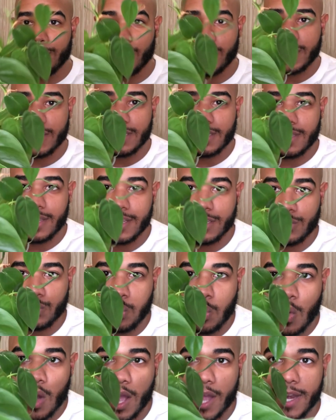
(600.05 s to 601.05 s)
which is this
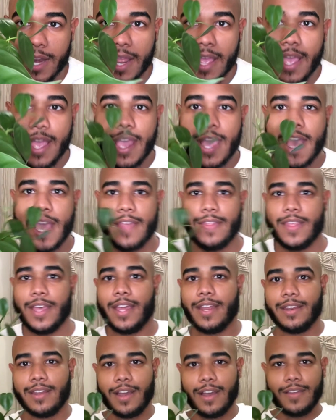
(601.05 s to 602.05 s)
one, and
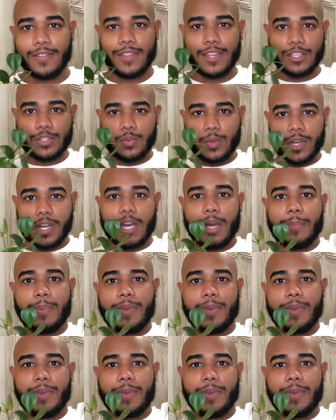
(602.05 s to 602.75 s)
then this one up